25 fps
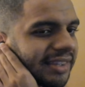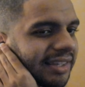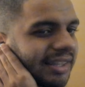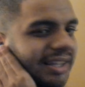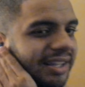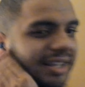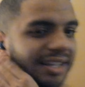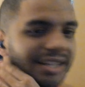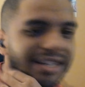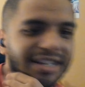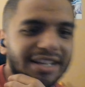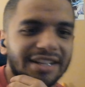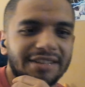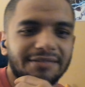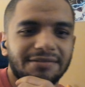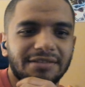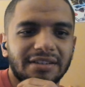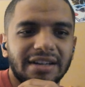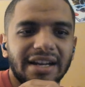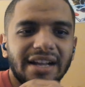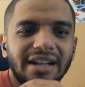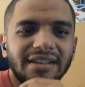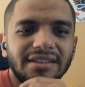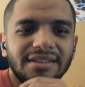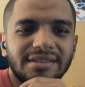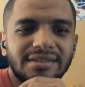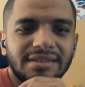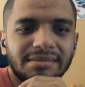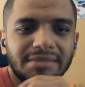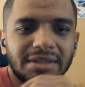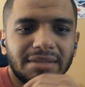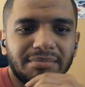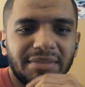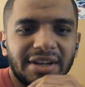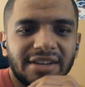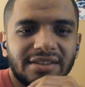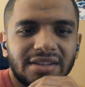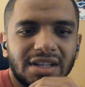Yeah, the finale is some of the
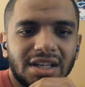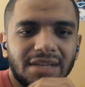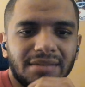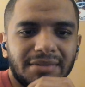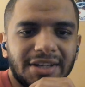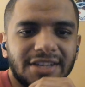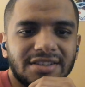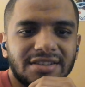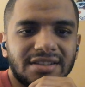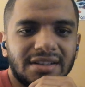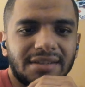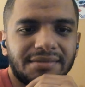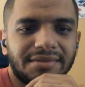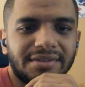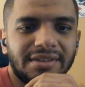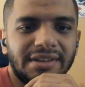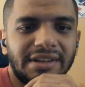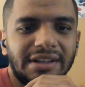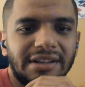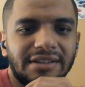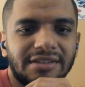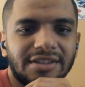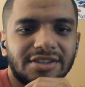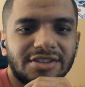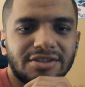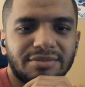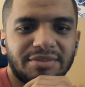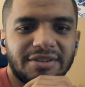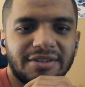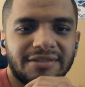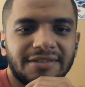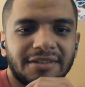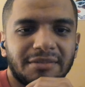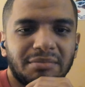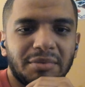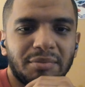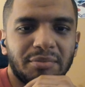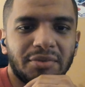best animation I've seen. Such a
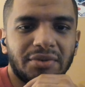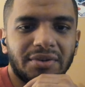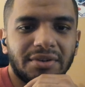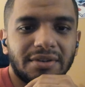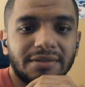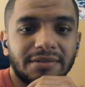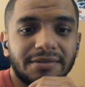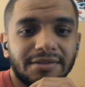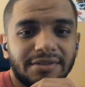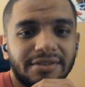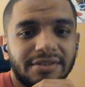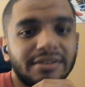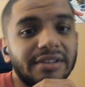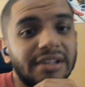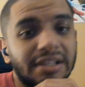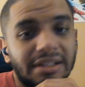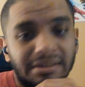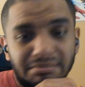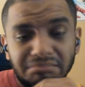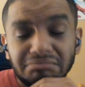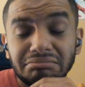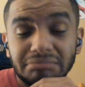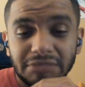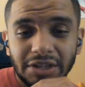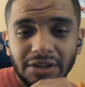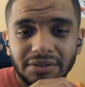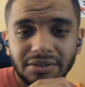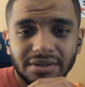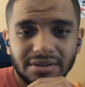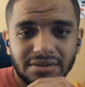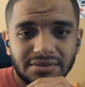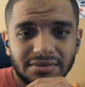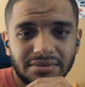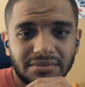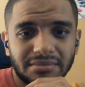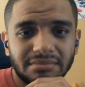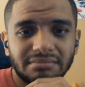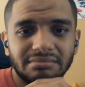perfect memorial for Slick. Also
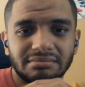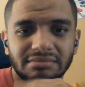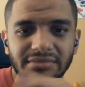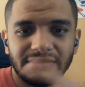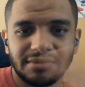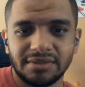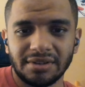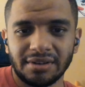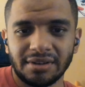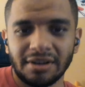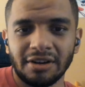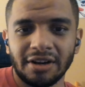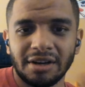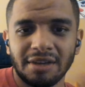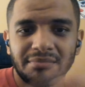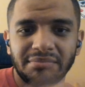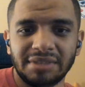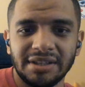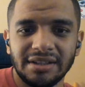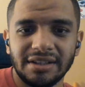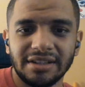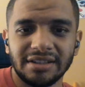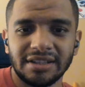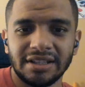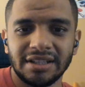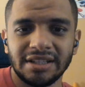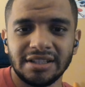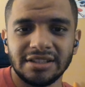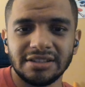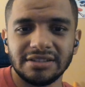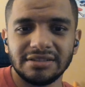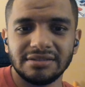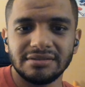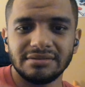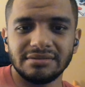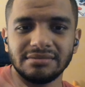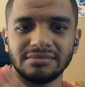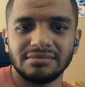true. R.I.P. again.
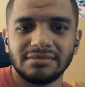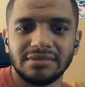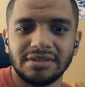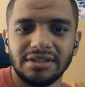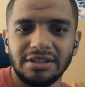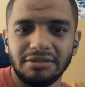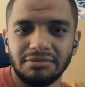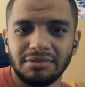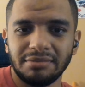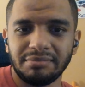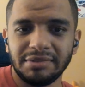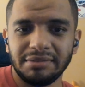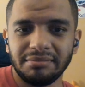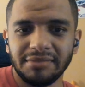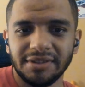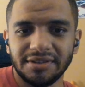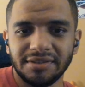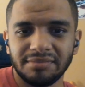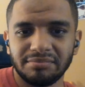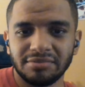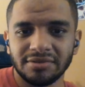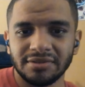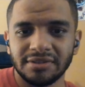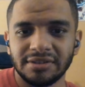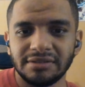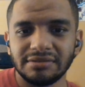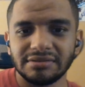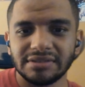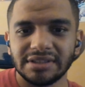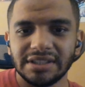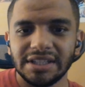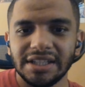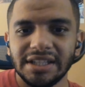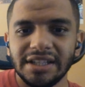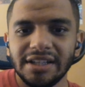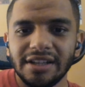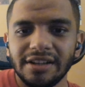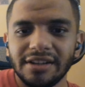You will be missed, bro.
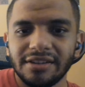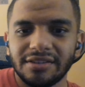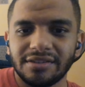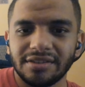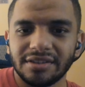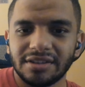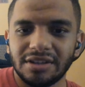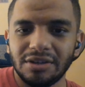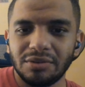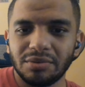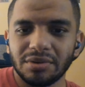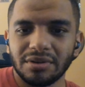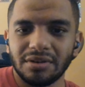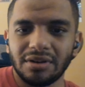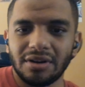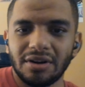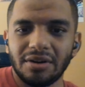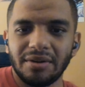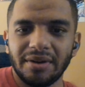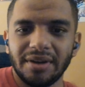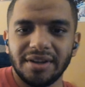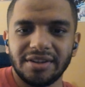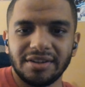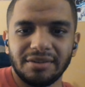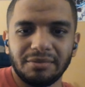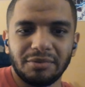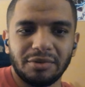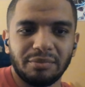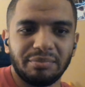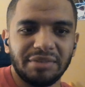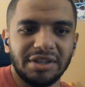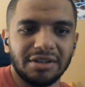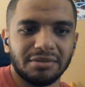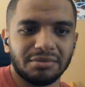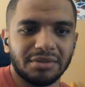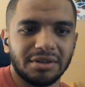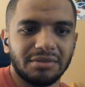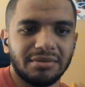Slick, you were always and will be
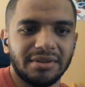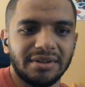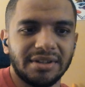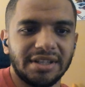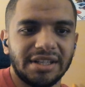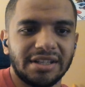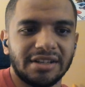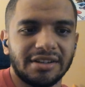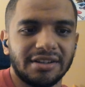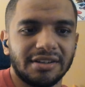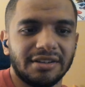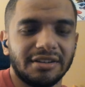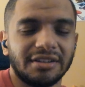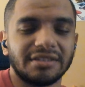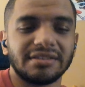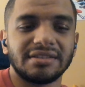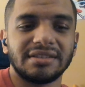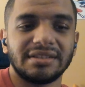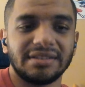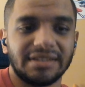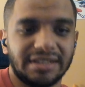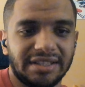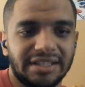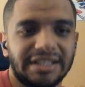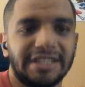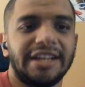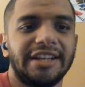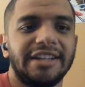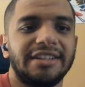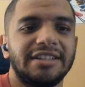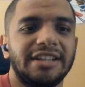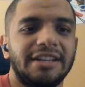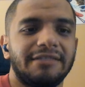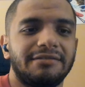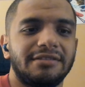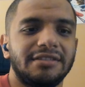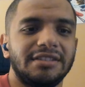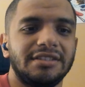a real one in our hearts. Yeah,
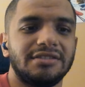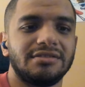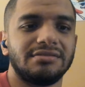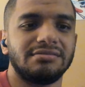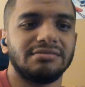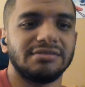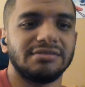definitely true.